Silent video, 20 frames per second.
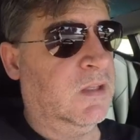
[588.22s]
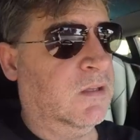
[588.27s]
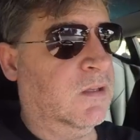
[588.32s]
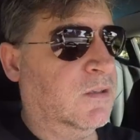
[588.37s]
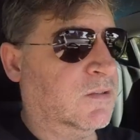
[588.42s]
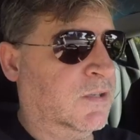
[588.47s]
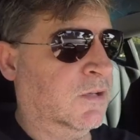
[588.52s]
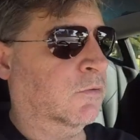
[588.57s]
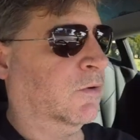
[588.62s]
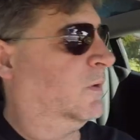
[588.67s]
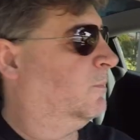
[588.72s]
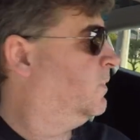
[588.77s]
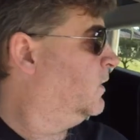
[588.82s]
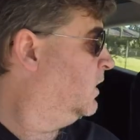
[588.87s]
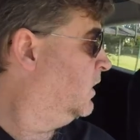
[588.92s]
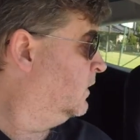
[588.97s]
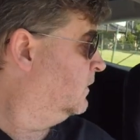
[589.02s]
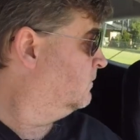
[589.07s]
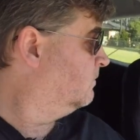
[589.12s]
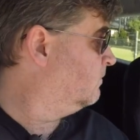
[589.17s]
Set
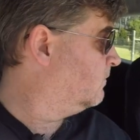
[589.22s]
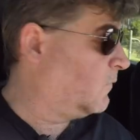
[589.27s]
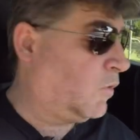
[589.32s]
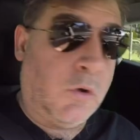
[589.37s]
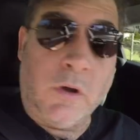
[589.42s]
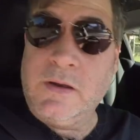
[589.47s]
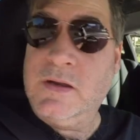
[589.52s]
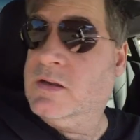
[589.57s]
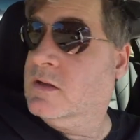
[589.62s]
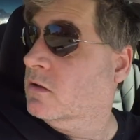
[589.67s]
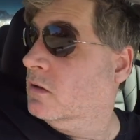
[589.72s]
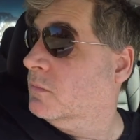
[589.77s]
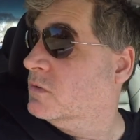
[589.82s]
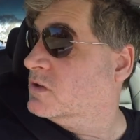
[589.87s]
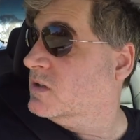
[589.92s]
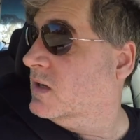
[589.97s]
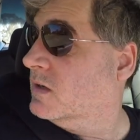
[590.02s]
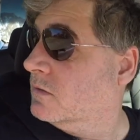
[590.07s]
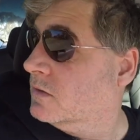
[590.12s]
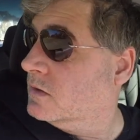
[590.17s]
autopilot, or 80
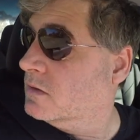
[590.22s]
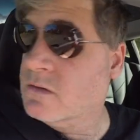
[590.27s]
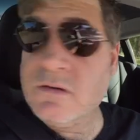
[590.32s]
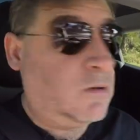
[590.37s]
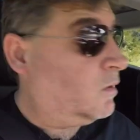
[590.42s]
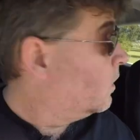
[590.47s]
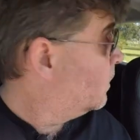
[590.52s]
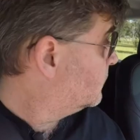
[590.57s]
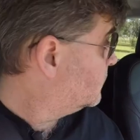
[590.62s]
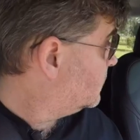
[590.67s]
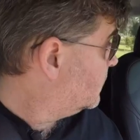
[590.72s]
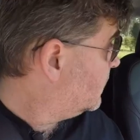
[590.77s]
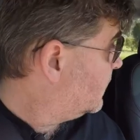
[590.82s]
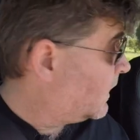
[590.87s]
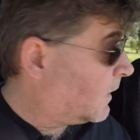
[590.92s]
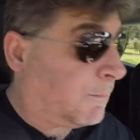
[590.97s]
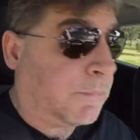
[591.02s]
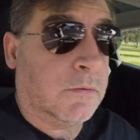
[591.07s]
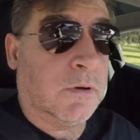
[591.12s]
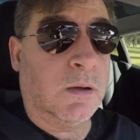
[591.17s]
kilometres an hour, not
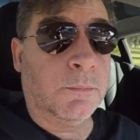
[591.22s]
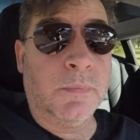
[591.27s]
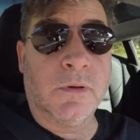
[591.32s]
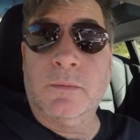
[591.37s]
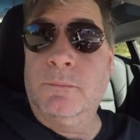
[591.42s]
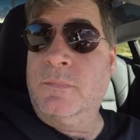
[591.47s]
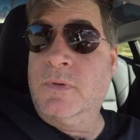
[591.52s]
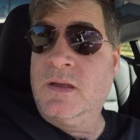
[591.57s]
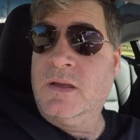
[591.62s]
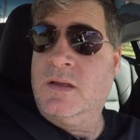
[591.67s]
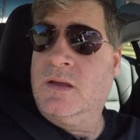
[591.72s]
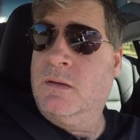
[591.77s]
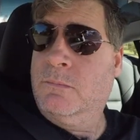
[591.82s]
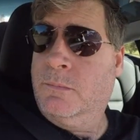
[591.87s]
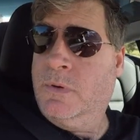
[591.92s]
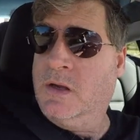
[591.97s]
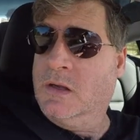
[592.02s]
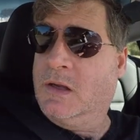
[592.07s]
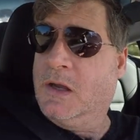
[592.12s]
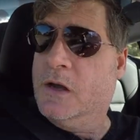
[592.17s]
a problem.
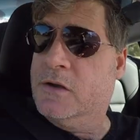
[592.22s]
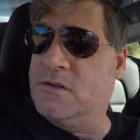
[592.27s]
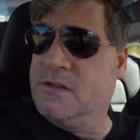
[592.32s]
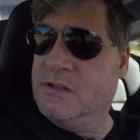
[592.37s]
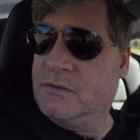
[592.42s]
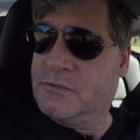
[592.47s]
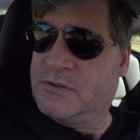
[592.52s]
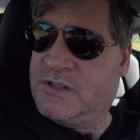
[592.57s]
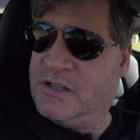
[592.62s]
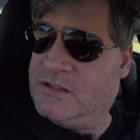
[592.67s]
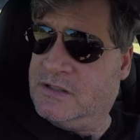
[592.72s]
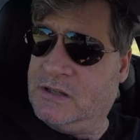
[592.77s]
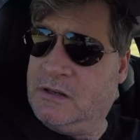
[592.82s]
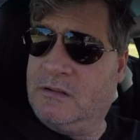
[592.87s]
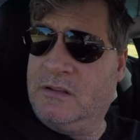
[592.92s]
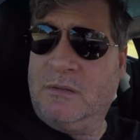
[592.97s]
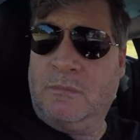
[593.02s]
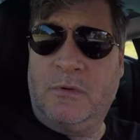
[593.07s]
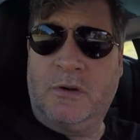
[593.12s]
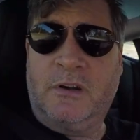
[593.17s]
But it goes into a 60
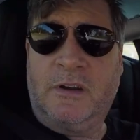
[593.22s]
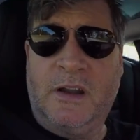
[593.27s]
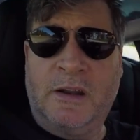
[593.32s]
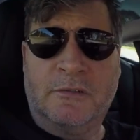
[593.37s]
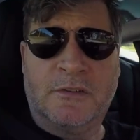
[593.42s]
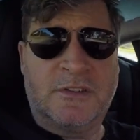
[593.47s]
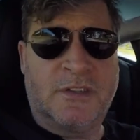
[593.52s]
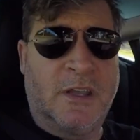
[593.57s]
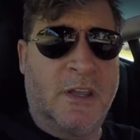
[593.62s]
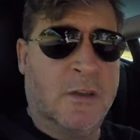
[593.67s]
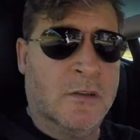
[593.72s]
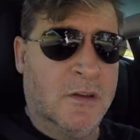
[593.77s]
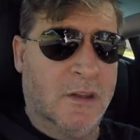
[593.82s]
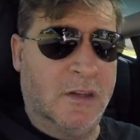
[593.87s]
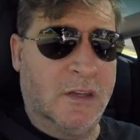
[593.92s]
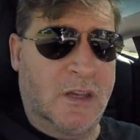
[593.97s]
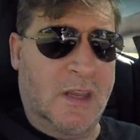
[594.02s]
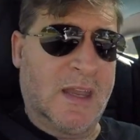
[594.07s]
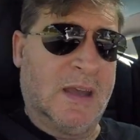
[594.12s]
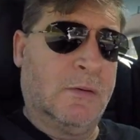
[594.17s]
kilometre an hour zone
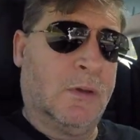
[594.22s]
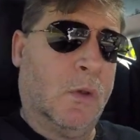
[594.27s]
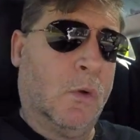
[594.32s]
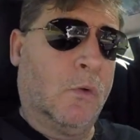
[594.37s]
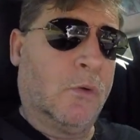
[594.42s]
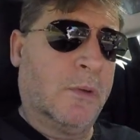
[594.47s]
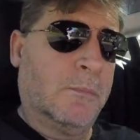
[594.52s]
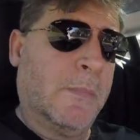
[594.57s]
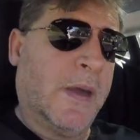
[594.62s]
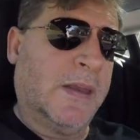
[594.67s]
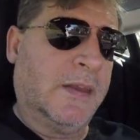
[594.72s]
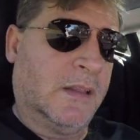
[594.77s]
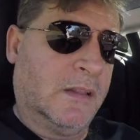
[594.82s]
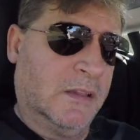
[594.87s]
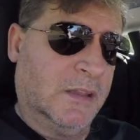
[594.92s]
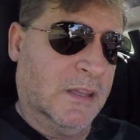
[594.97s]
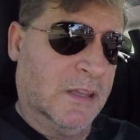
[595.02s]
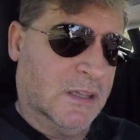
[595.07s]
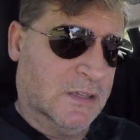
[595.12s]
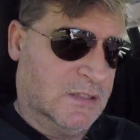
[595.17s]
and the car will
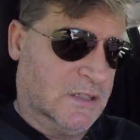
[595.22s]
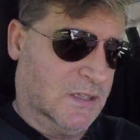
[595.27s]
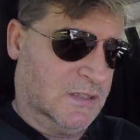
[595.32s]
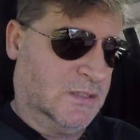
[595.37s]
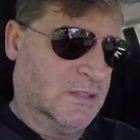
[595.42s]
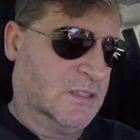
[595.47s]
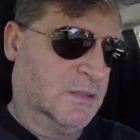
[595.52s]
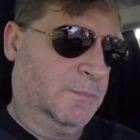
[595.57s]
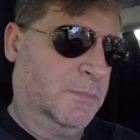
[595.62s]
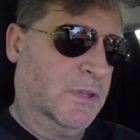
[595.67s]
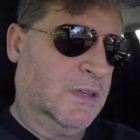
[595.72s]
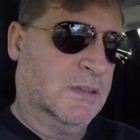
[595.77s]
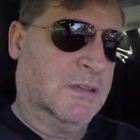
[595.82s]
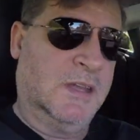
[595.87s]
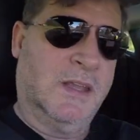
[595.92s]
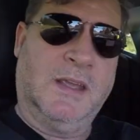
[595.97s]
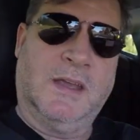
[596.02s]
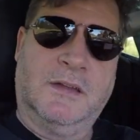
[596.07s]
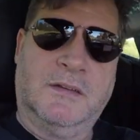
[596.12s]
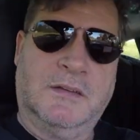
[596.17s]
automatically adjust its speed
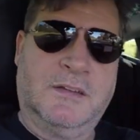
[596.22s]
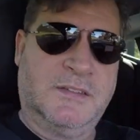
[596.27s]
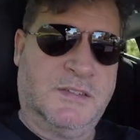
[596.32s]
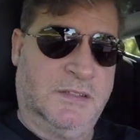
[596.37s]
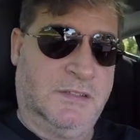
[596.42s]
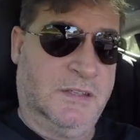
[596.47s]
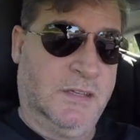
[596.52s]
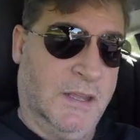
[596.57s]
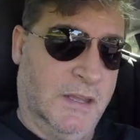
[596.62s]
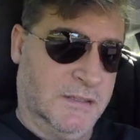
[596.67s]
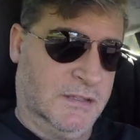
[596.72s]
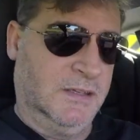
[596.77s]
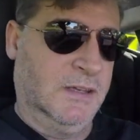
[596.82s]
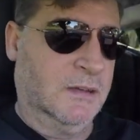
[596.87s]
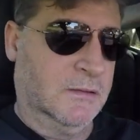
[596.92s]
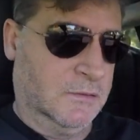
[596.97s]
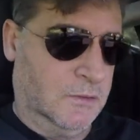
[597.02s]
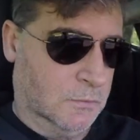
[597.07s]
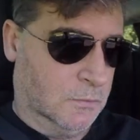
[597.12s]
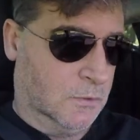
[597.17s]
down to 60 k's an hour. You